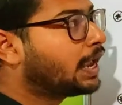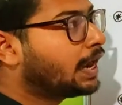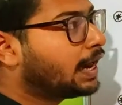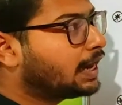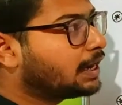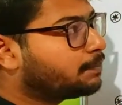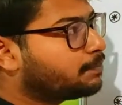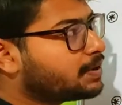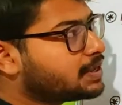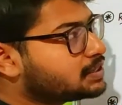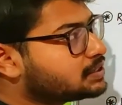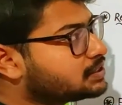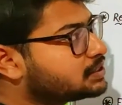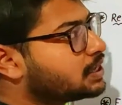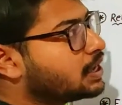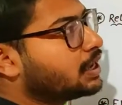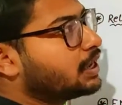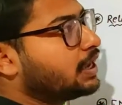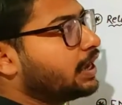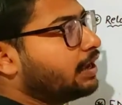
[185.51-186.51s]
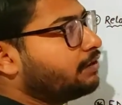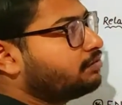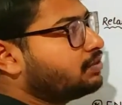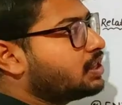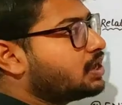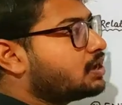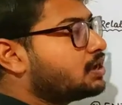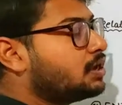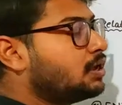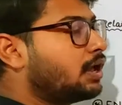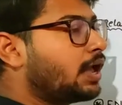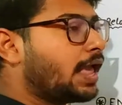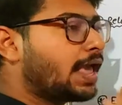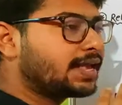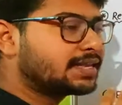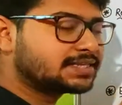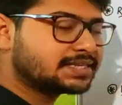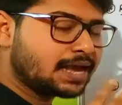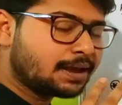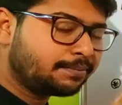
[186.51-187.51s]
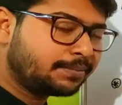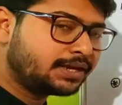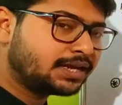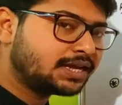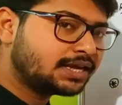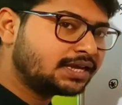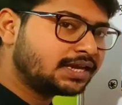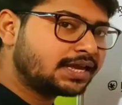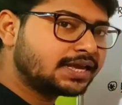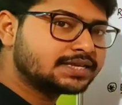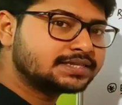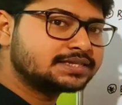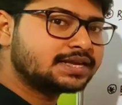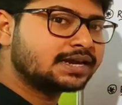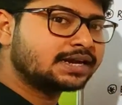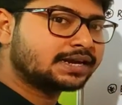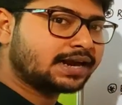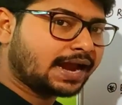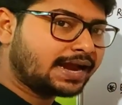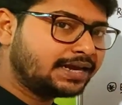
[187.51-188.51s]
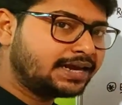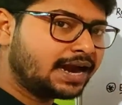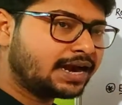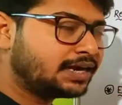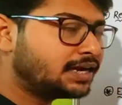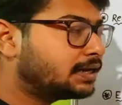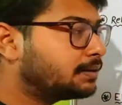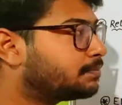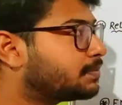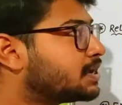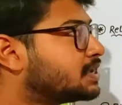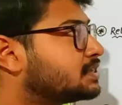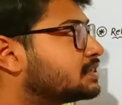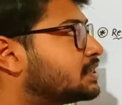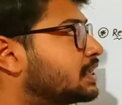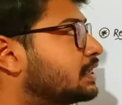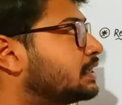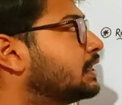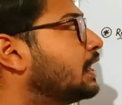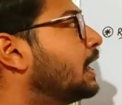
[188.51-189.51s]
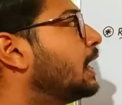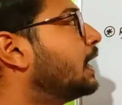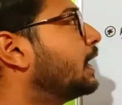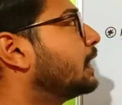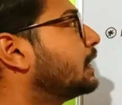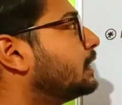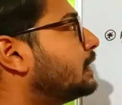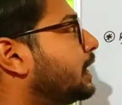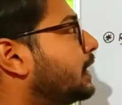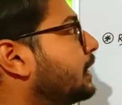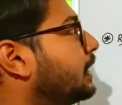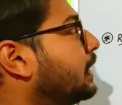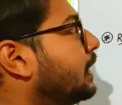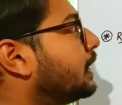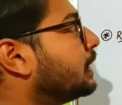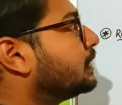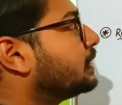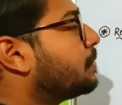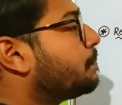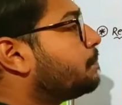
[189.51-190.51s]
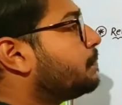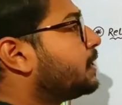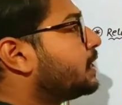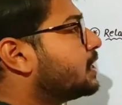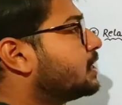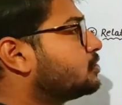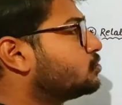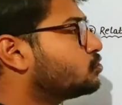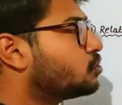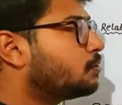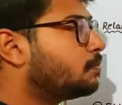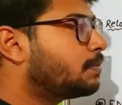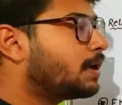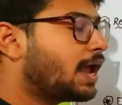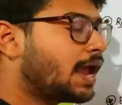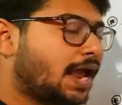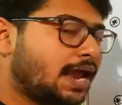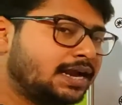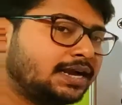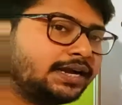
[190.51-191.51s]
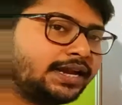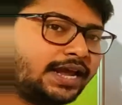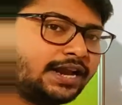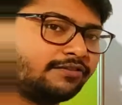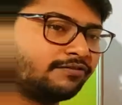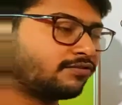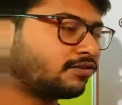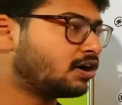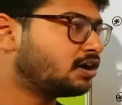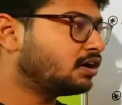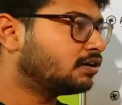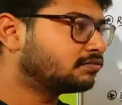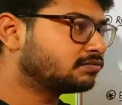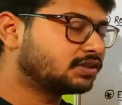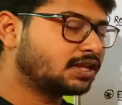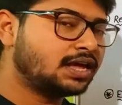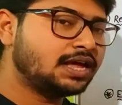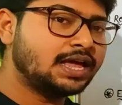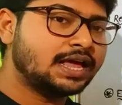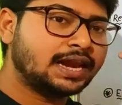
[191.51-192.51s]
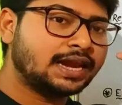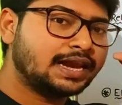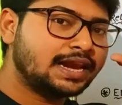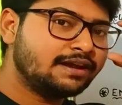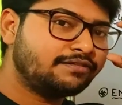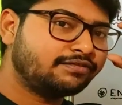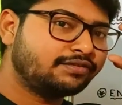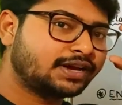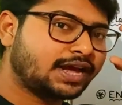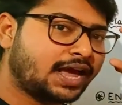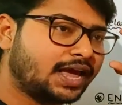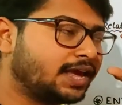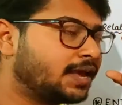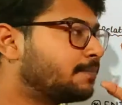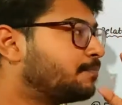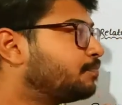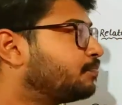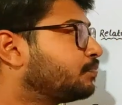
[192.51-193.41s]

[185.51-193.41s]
It means if the examiner is a right-handed person, then the mirror should be held in front of the left eye.